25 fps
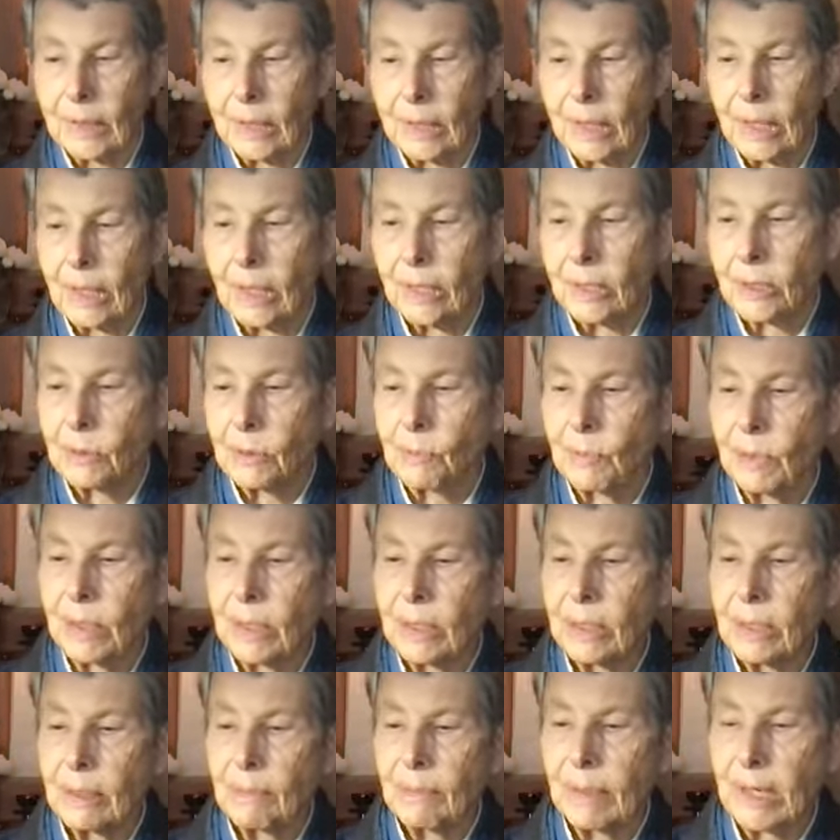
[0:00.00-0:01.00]
And it's one
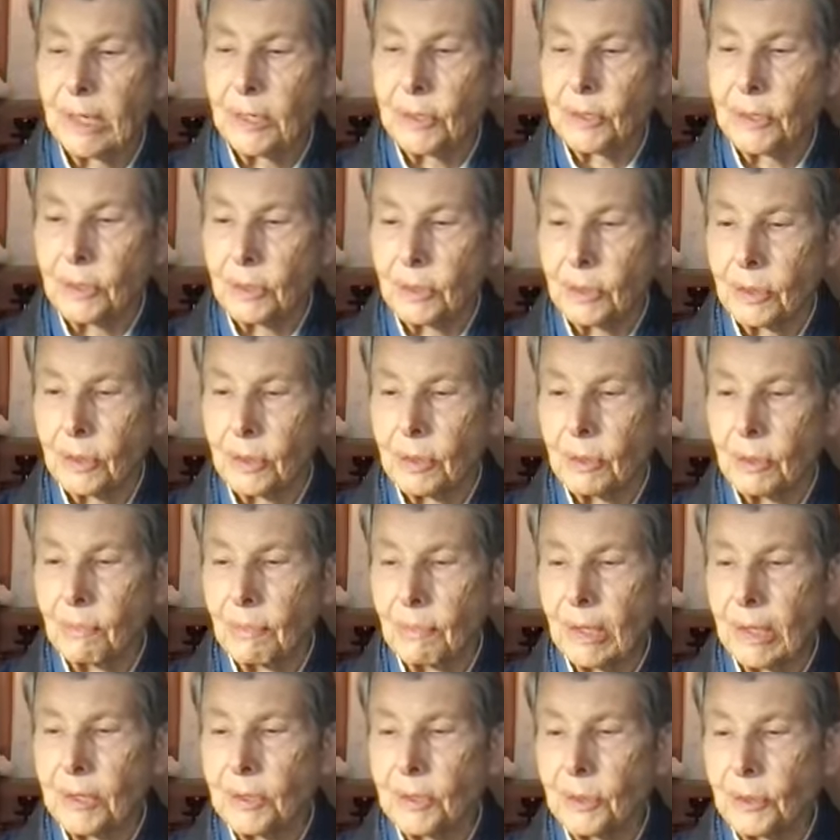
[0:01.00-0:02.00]
of the major
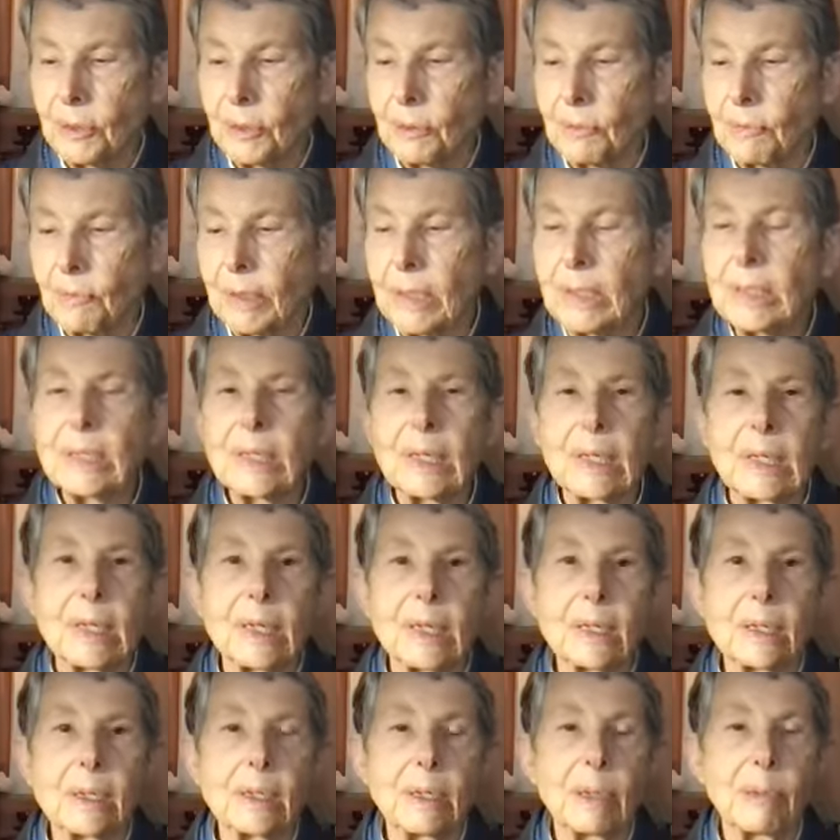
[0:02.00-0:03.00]

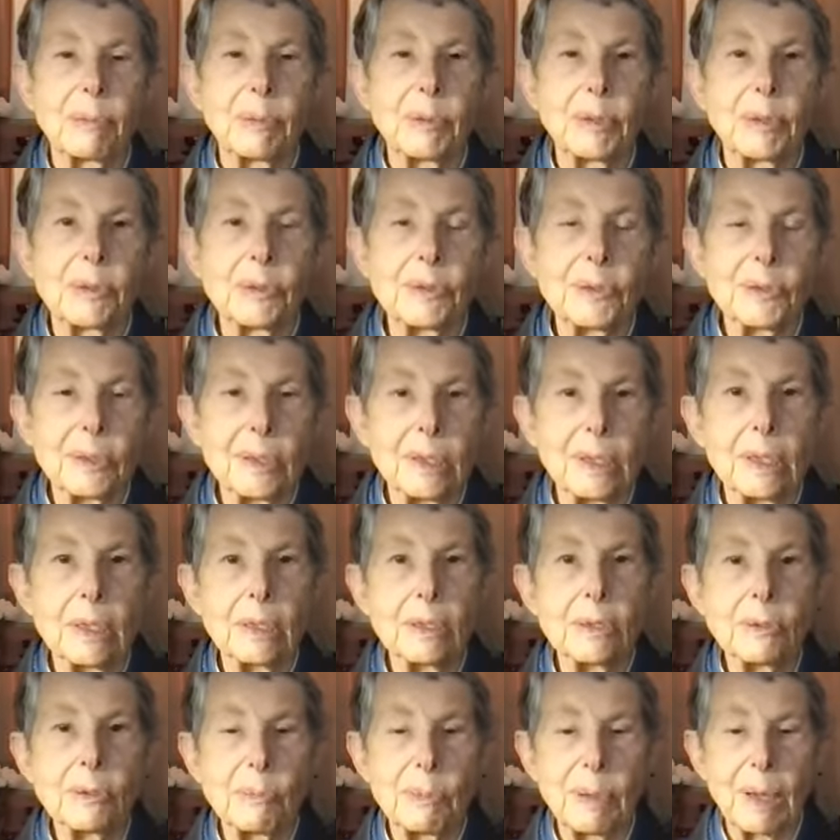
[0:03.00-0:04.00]
Rinzai temples
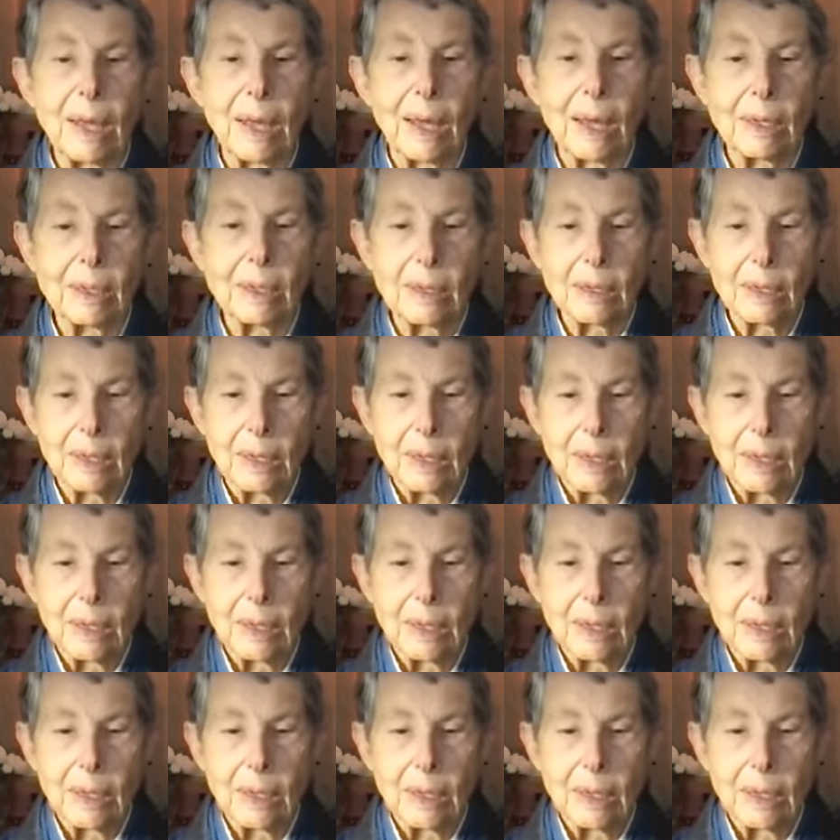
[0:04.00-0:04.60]
in Japan.